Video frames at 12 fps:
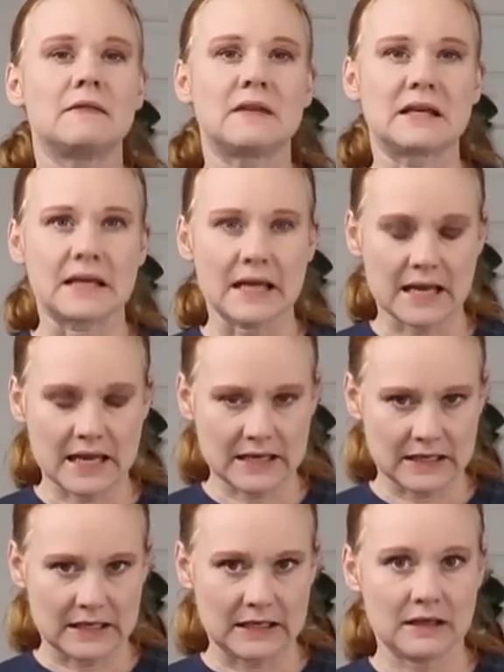The
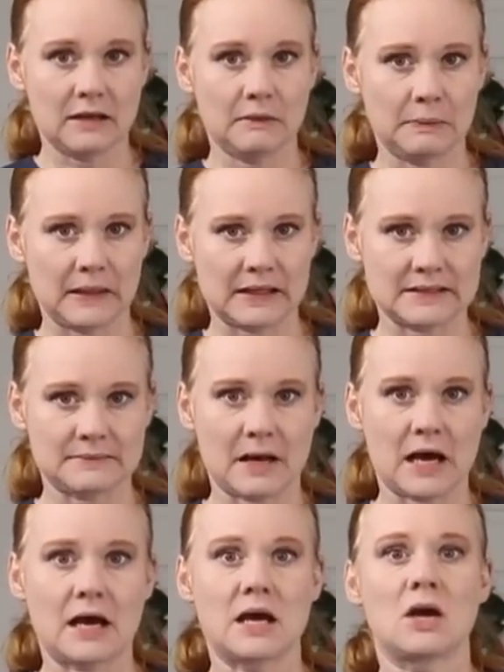Canon
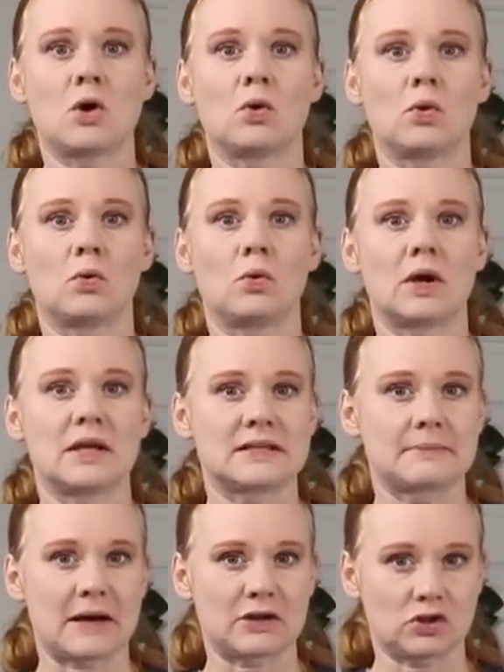PIXMA is
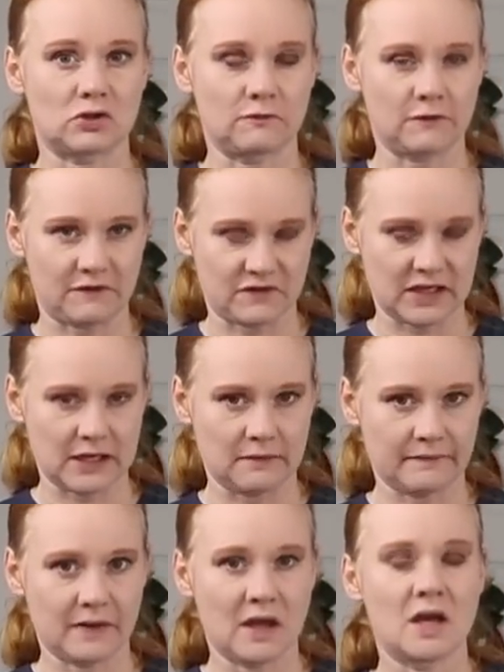about $250.
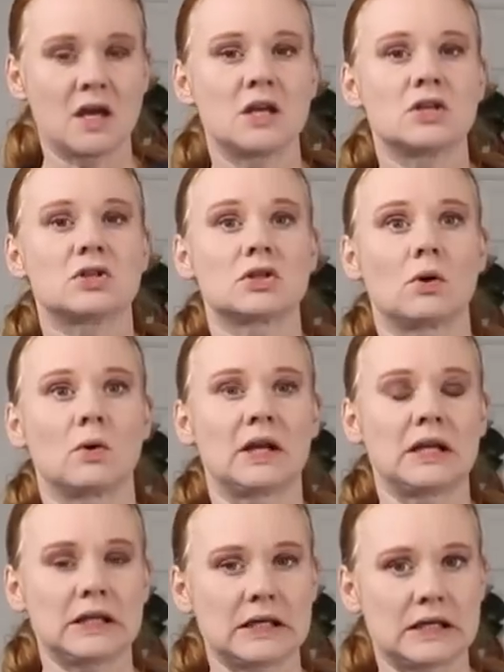So
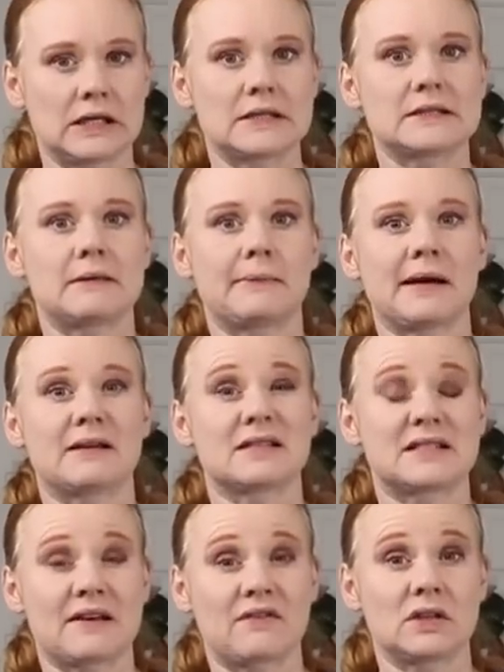it is about
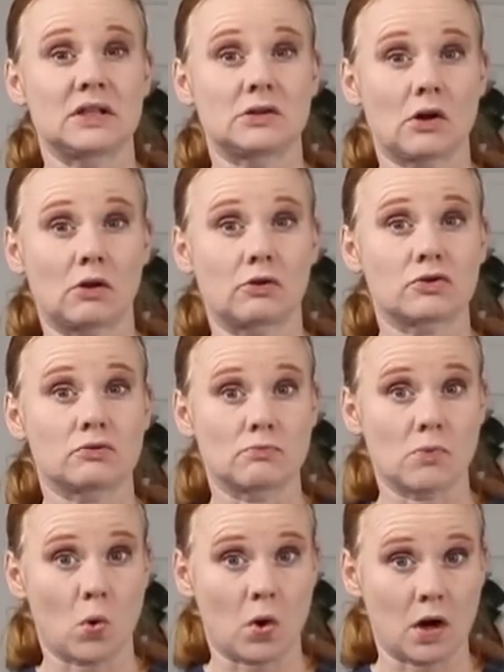$70
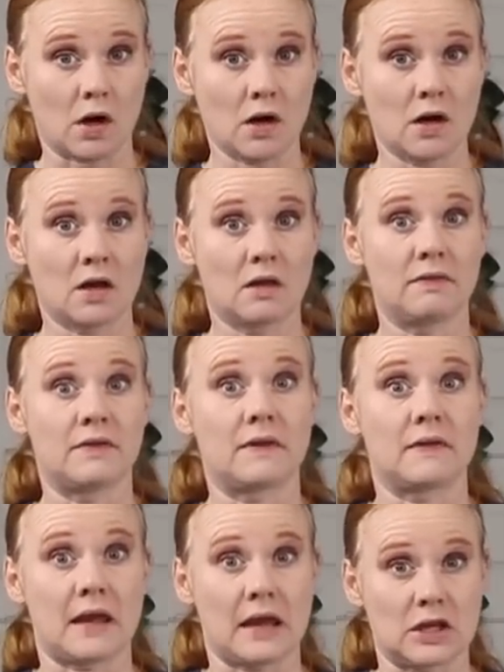more
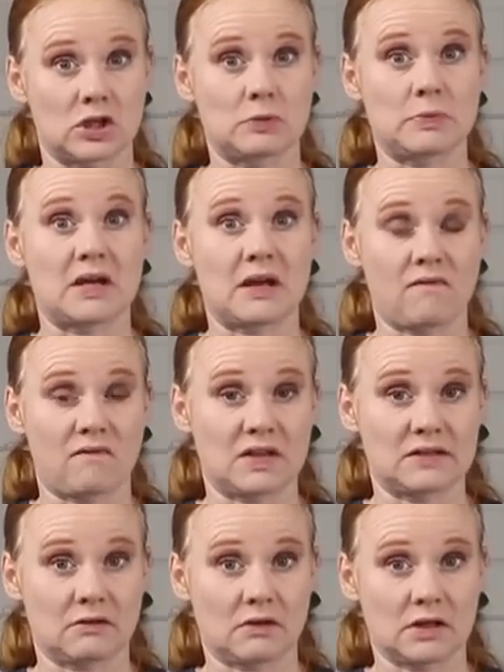than the HP Envy
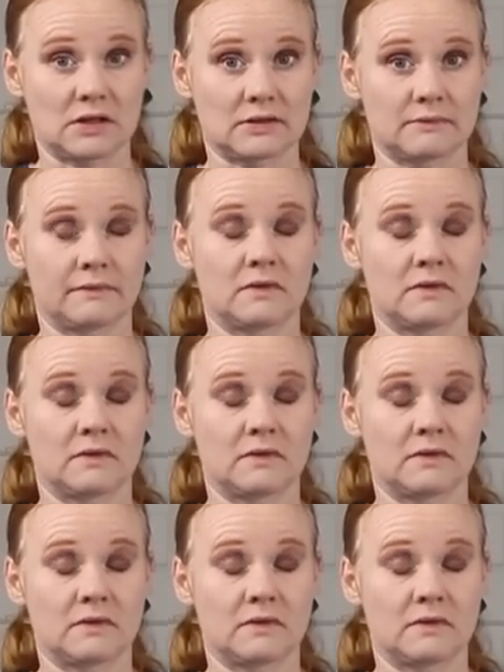series.